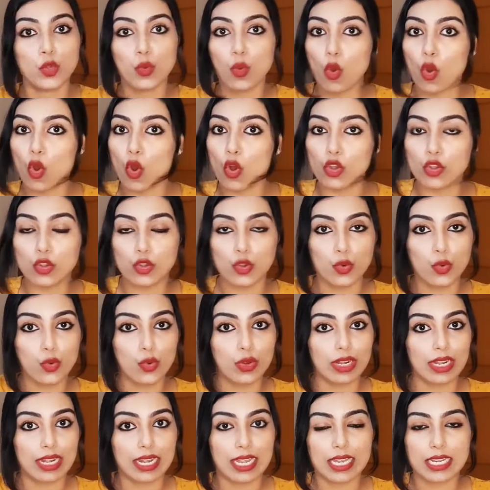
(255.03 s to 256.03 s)
You all know
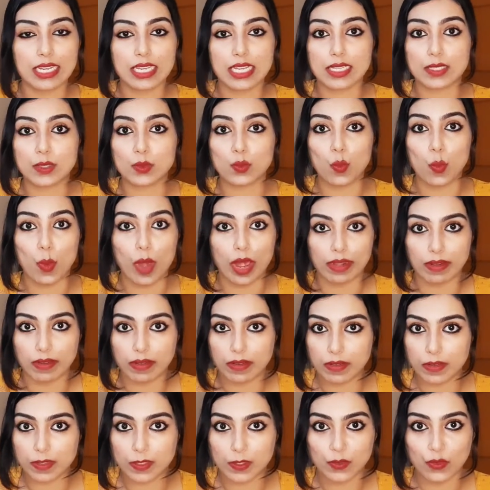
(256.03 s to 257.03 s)
clay does
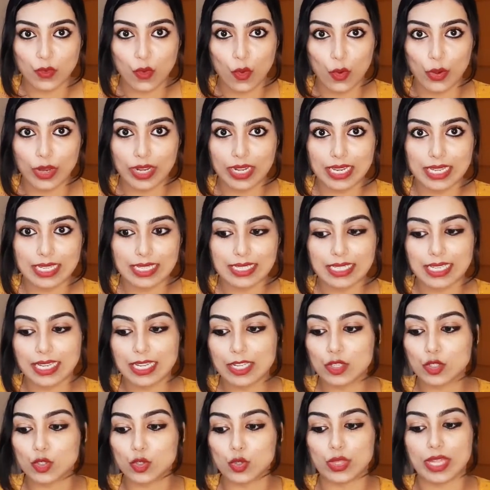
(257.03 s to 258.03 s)
wonders for oily
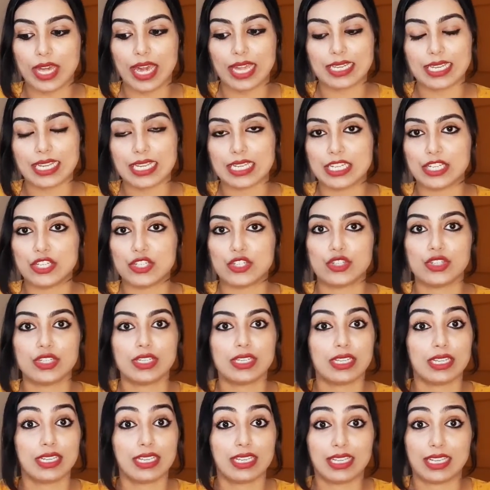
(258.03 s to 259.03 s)
skin, so that addition
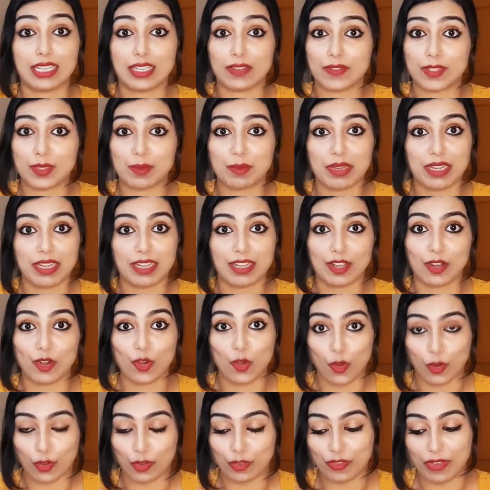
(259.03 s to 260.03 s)
gives me a
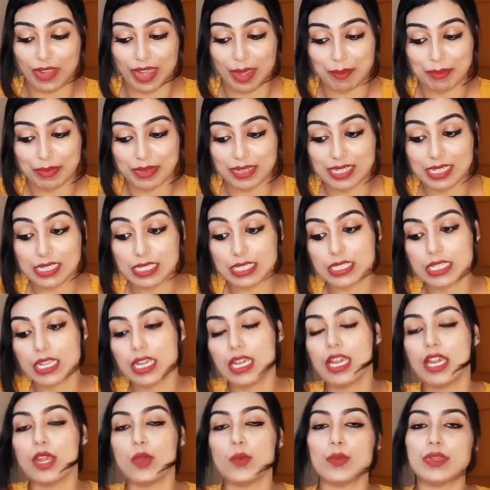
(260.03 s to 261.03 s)
lot of happiness.
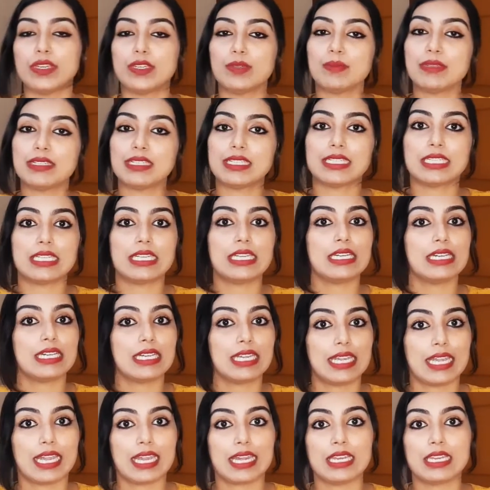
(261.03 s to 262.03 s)
Vitamin C
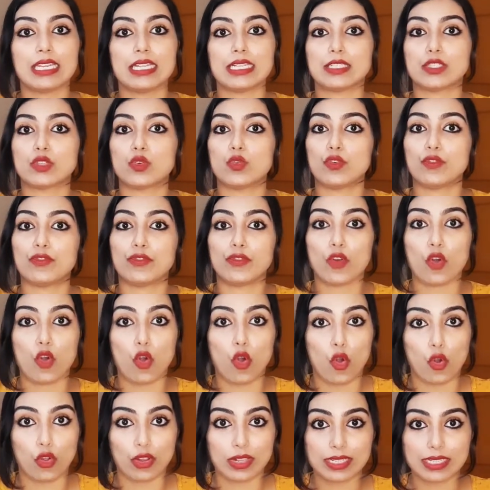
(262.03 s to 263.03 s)
again is good for
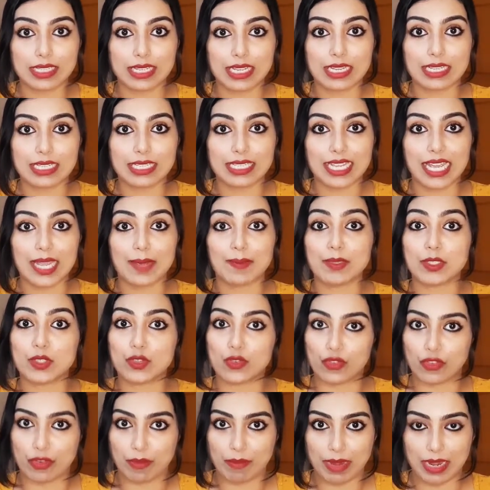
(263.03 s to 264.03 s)
all skin types
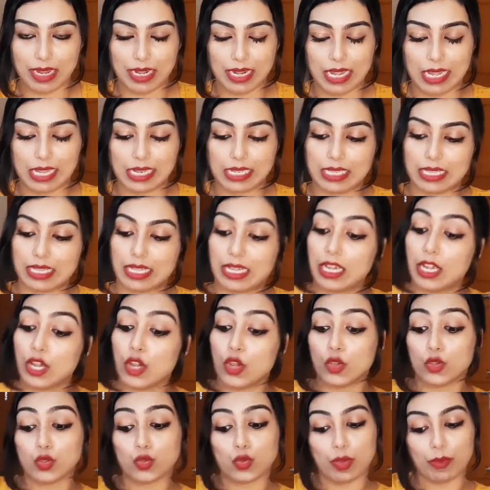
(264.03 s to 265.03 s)
to remain healthy.
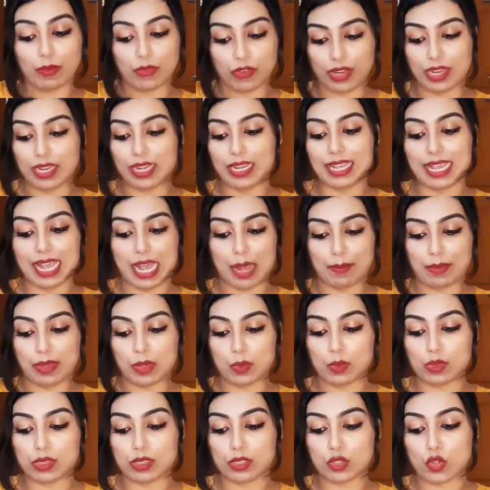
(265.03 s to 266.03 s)
So I'm really happy
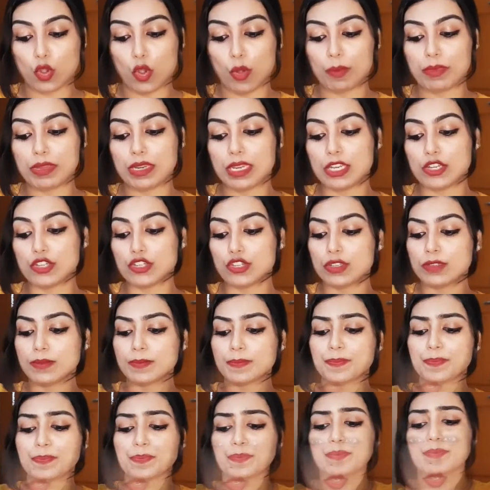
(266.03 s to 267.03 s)
with this
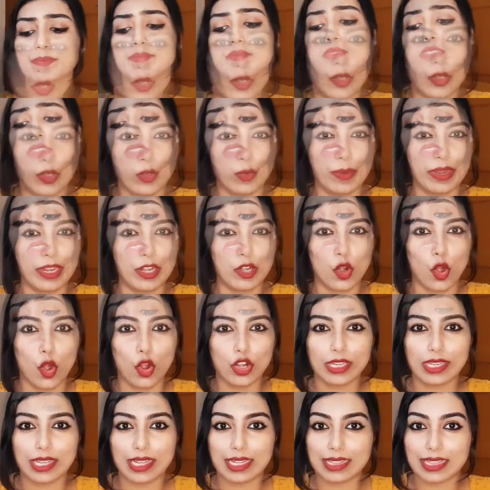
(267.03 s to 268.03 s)
combination. You may
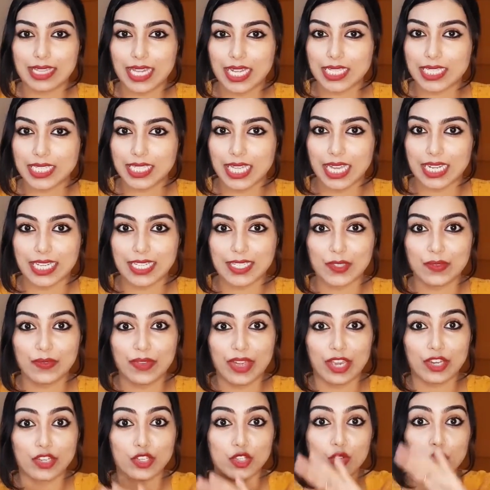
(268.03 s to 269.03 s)
not get that
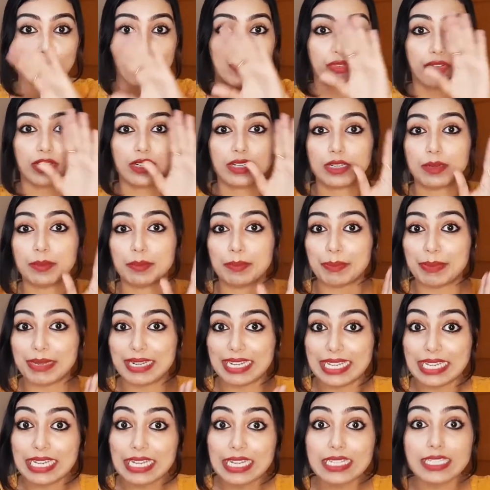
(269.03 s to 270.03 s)
satisfaction of a
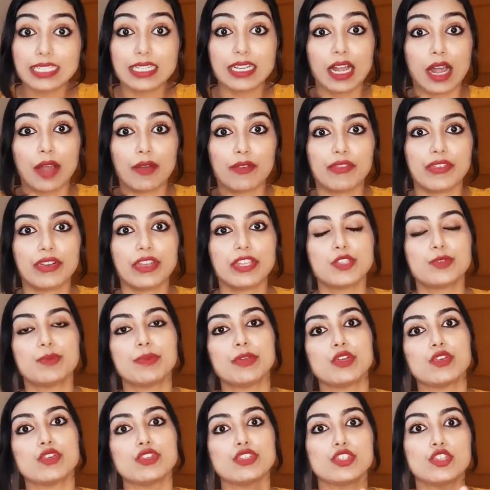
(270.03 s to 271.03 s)
complete coverage
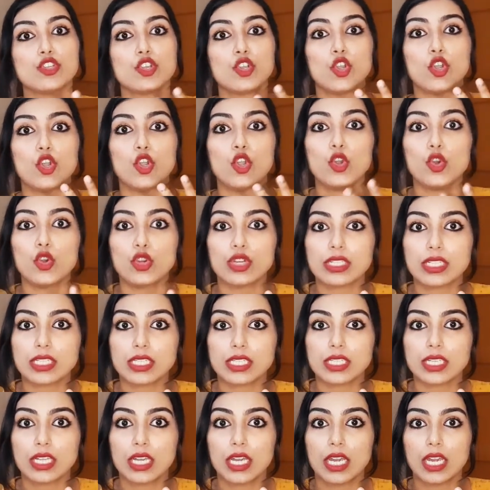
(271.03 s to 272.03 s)
because it
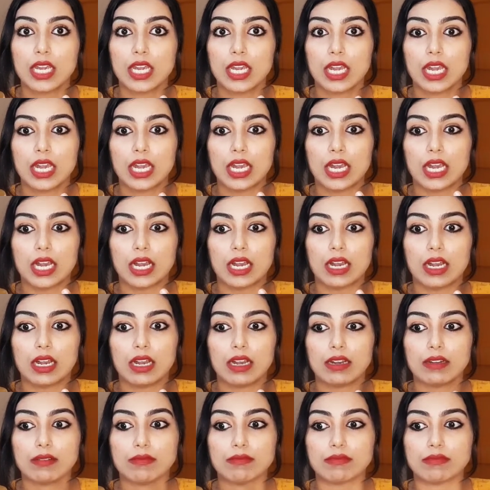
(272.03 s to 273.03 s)
looks
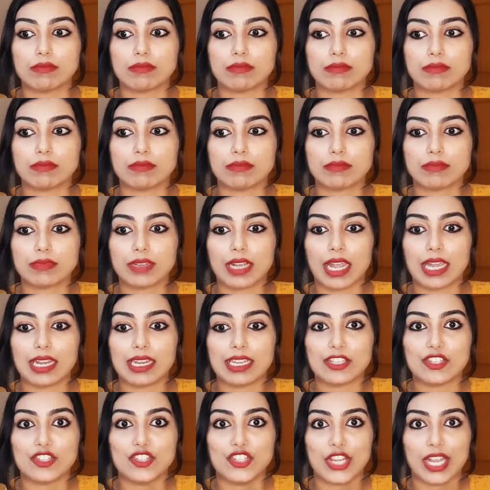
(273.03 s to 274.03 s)
kind
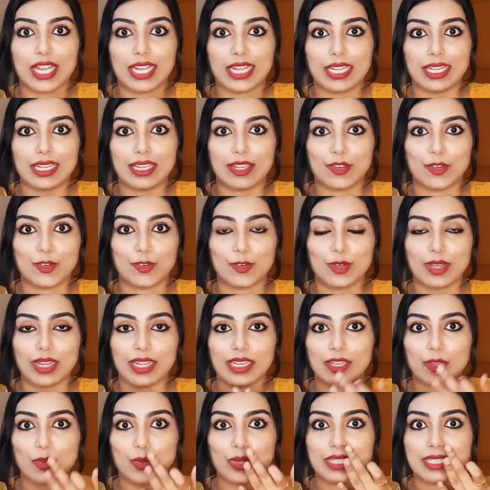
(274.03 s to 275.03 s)
of jelly, you know,
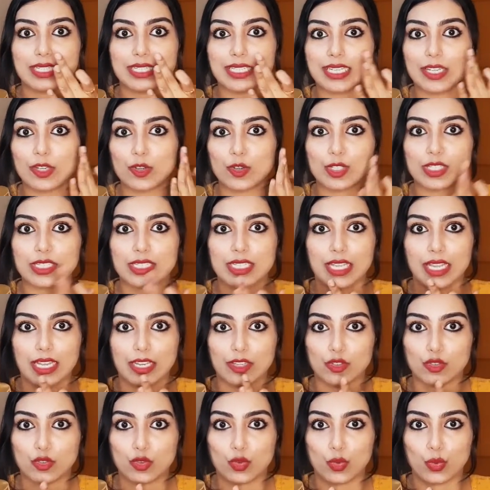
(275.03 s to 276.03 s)
and you can see your
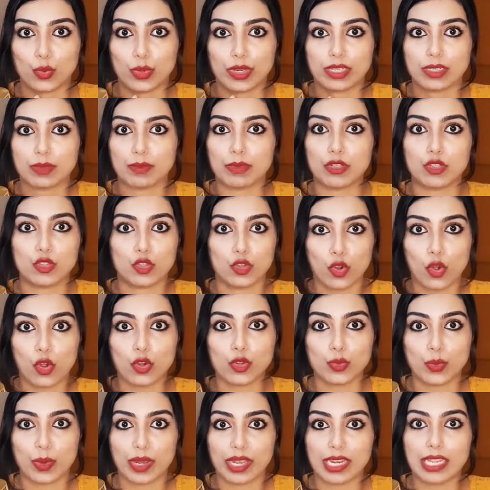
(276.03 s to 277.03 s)
skin through it, but do
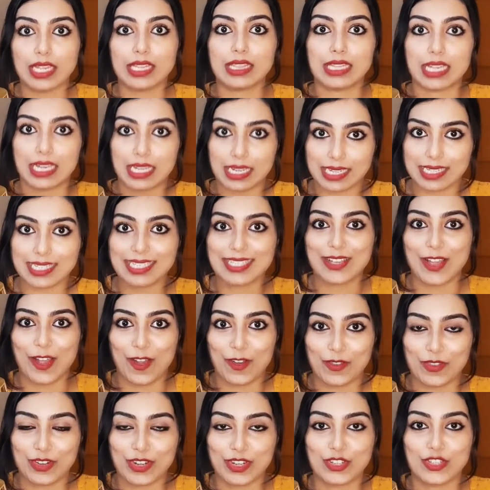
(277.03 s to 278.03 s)
not worry, there is
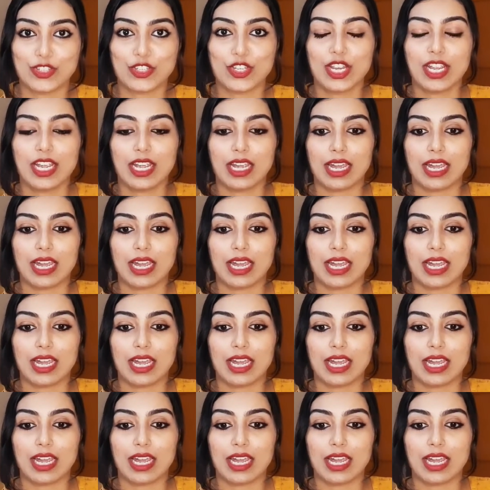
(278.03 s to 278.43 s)
coverage.